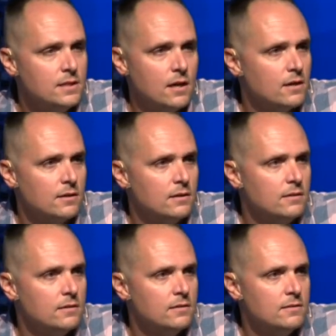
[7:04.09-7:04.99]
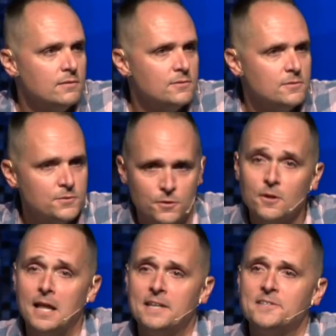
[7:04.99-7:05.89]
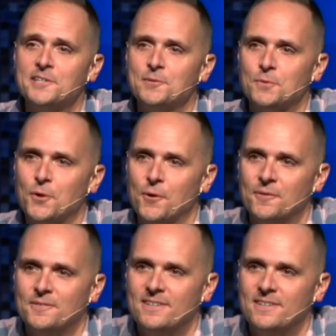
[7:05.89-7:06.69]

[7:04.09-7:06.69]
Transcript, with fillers: young. So they're glad to see them go.